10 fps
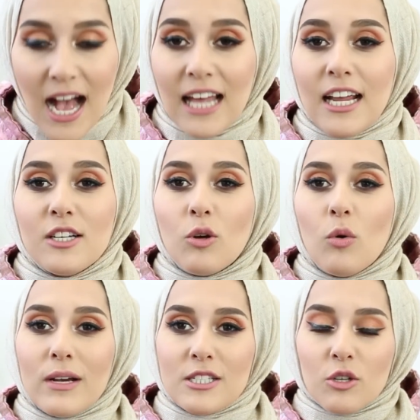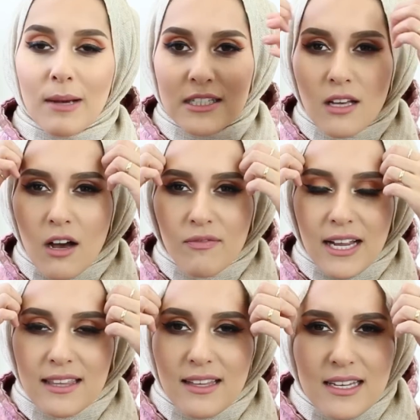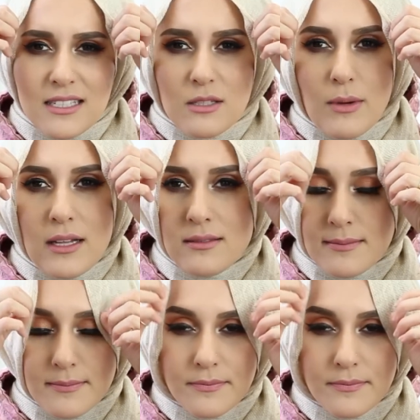And I'd always do my scarf like this as well.